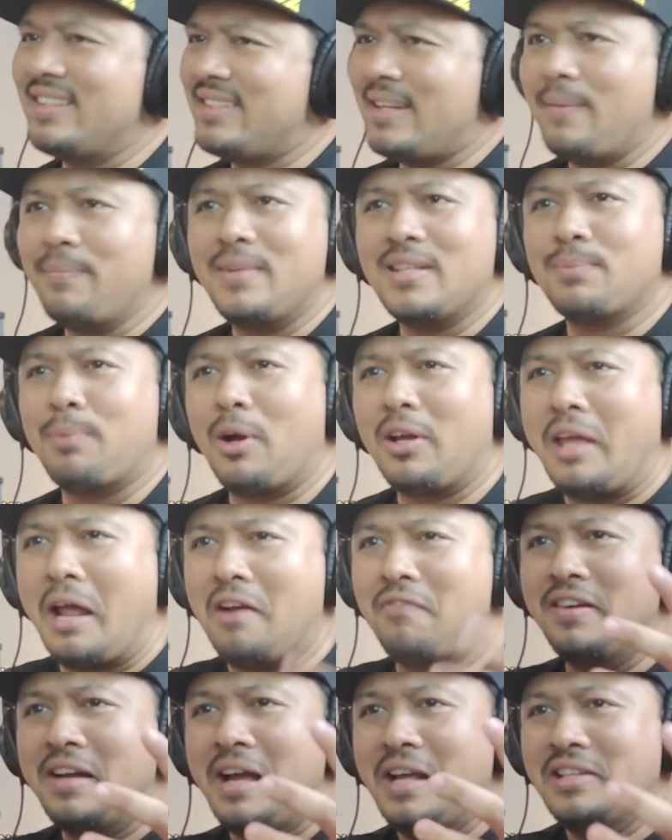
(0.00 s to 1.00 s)
Same thing is about
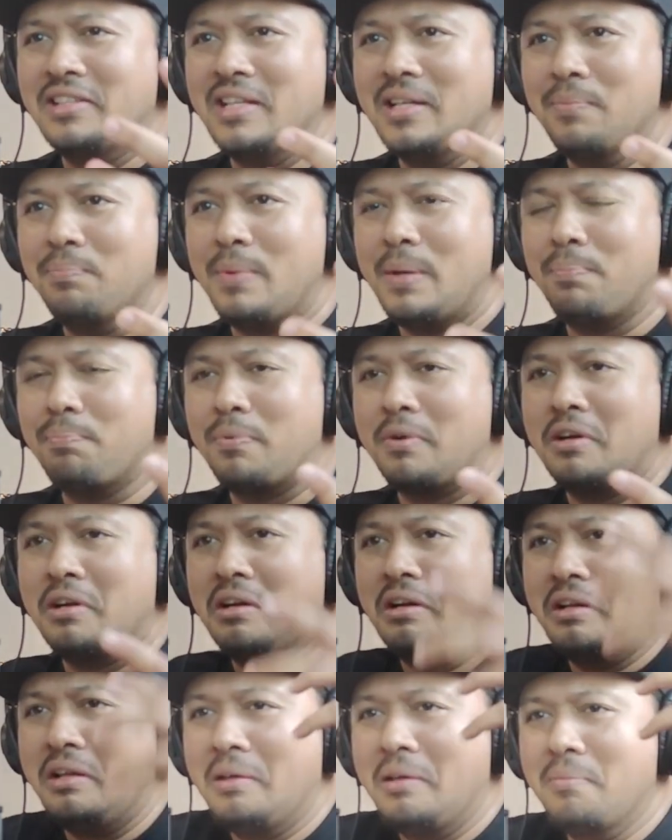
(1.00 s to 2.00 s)
galvanizing
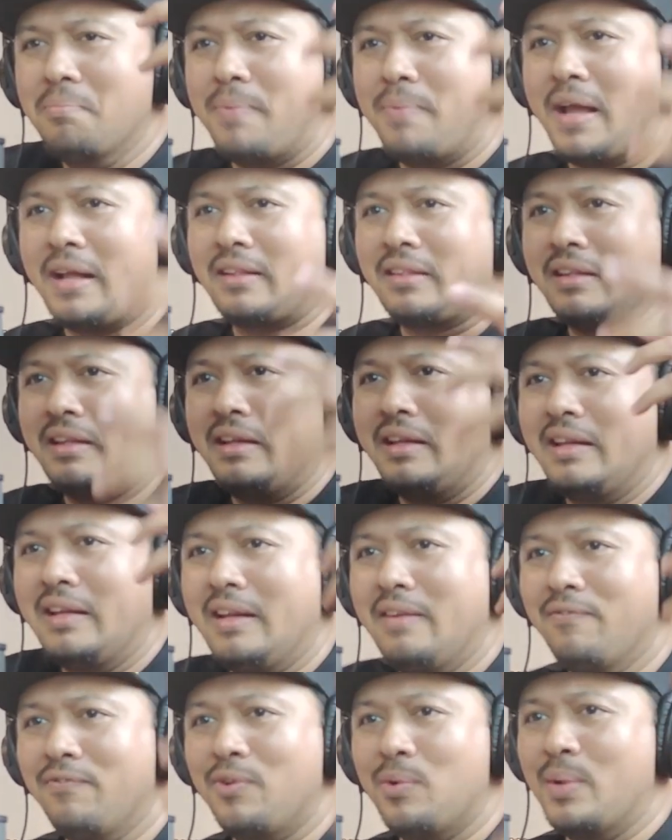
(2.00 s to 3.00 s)
people, impacting,
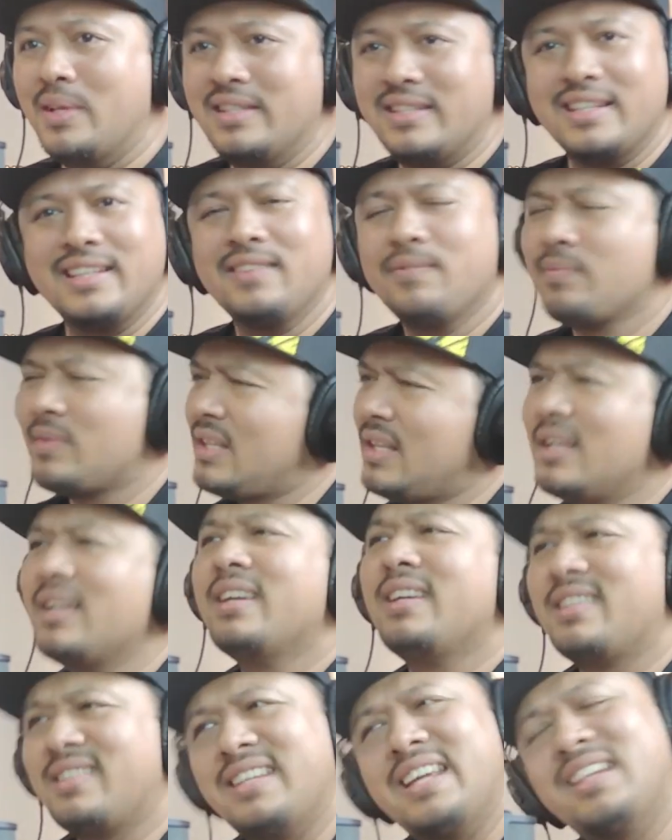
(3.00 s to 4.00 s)
influencing.
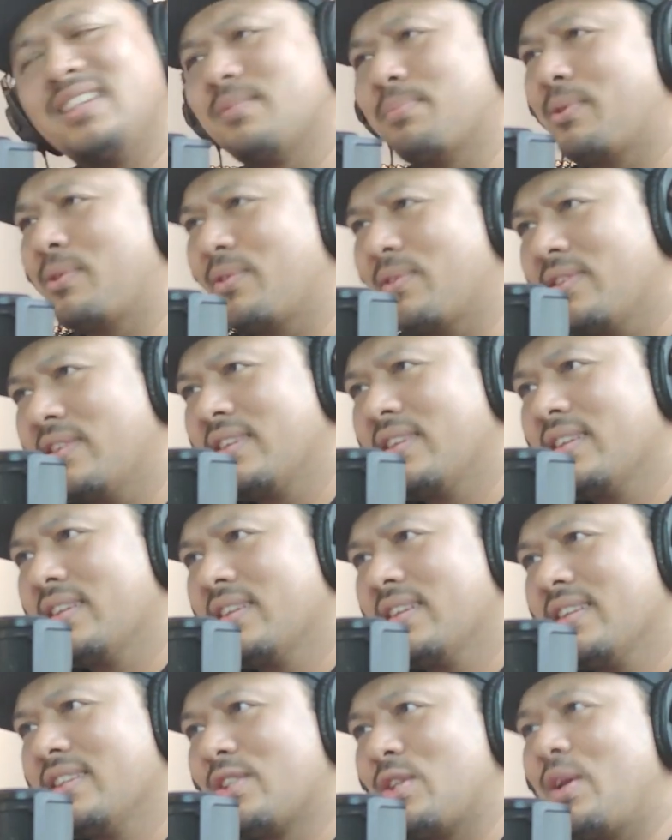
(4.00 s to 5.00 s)
It's sales, bro.
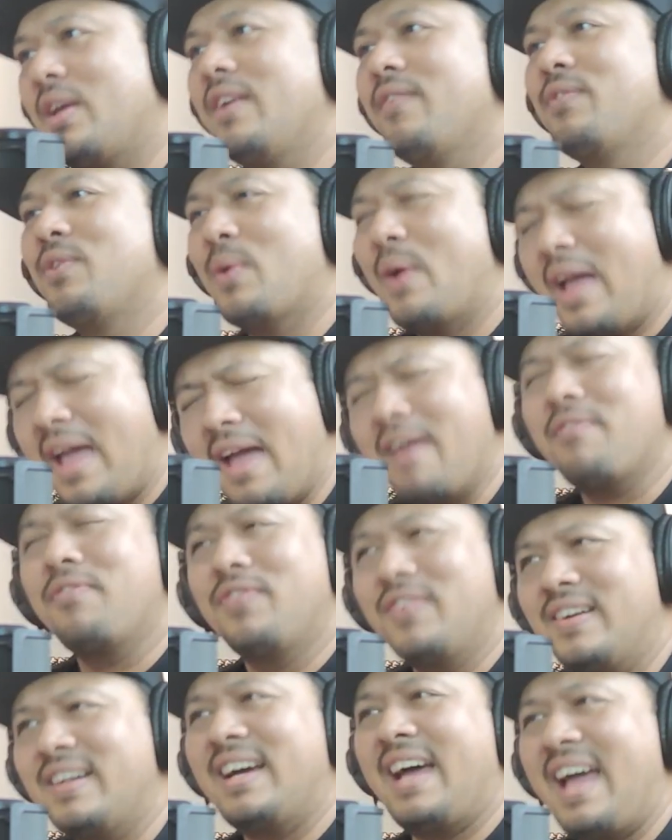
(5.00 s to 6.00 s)
So if you
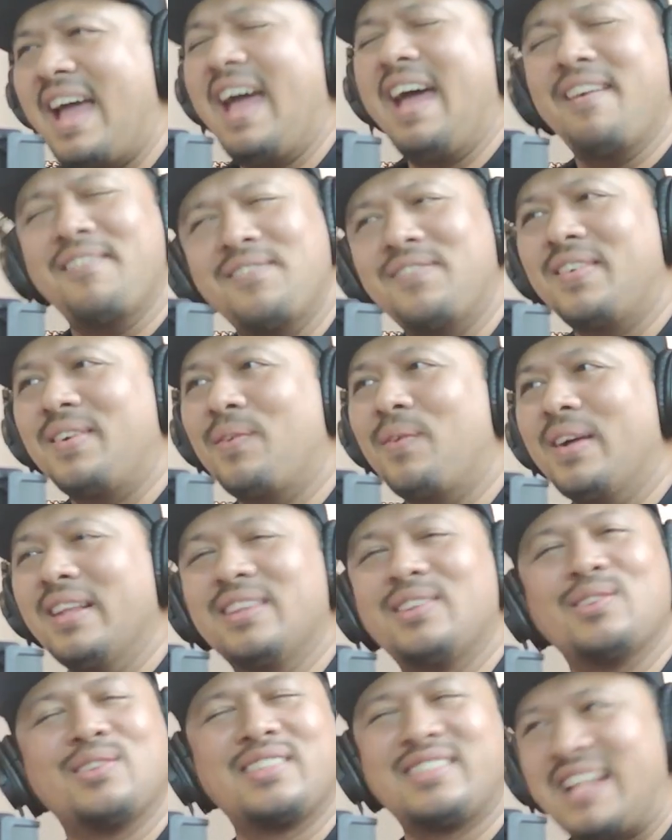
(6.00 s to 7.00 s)
ever
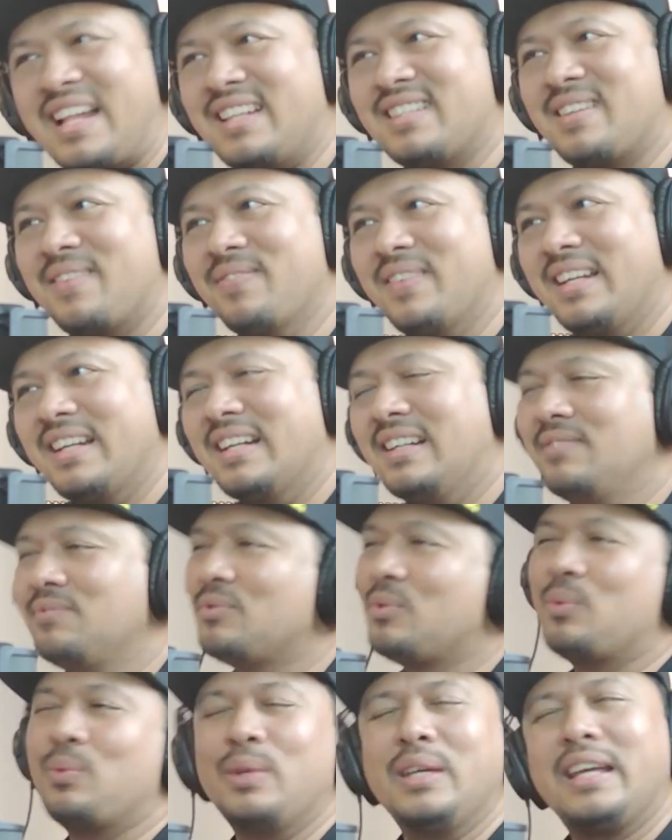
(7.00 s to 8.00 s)
want to sell something,
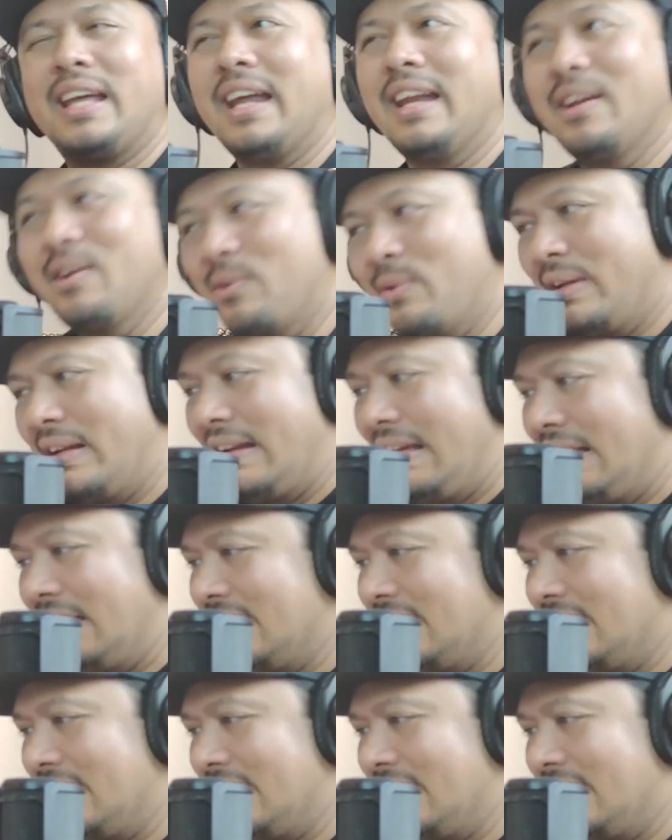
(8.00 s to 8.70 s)
we can do it, lah.